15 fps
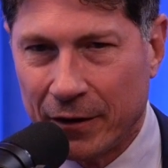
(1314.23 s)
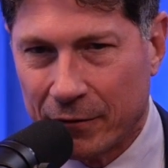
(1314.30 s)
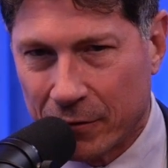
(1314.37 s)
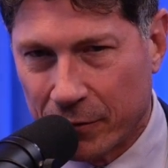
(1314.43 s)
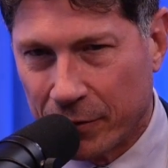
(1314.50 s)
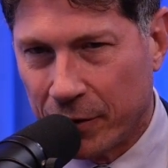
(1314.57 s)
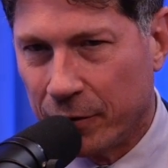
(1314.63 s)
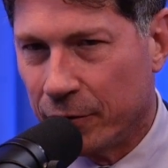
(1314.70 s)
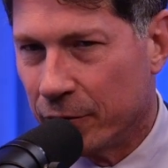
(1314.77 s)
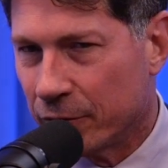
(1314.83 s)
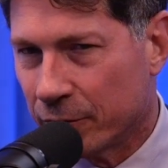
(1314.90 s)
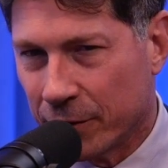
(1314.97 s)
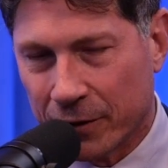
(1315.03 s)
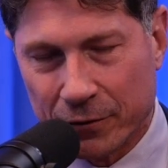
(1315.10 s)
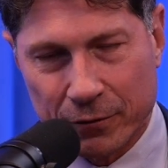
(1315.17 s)
reviews,
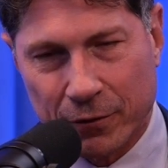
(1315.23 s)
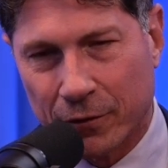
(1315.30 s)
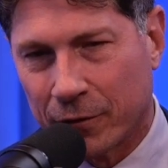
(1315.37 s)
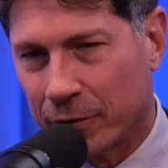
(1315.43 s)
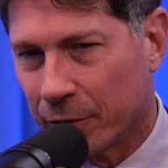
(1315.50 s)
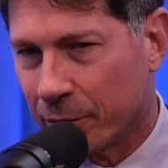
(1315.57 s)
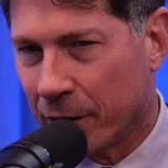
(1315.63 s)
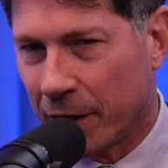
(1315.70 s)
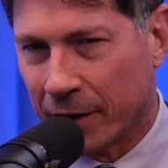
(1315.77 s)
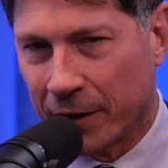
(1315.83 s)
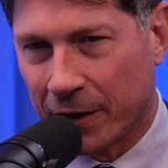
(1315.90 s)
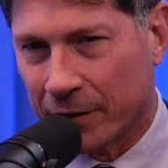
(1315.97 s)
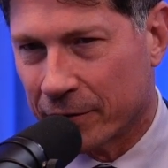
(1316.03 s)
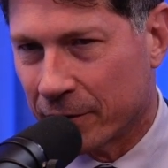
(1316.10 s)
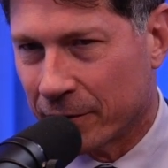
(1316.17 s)
we could do a whole other
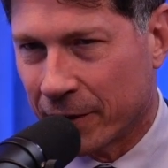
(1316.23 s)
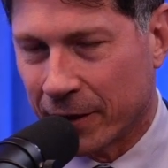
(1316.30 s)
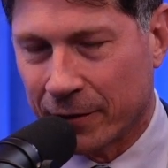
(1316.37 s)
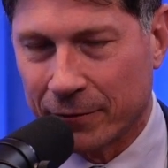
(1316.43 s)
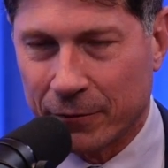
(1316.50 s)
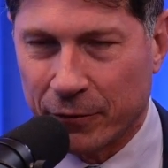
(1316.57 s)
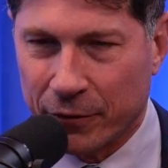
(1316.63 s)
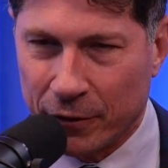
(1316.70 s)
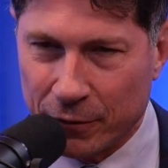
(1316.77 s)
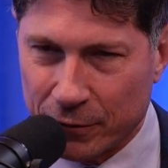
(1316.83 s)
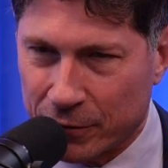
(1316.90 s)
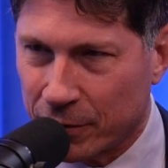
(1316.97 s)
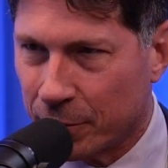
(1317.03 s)
podcast on like reviews.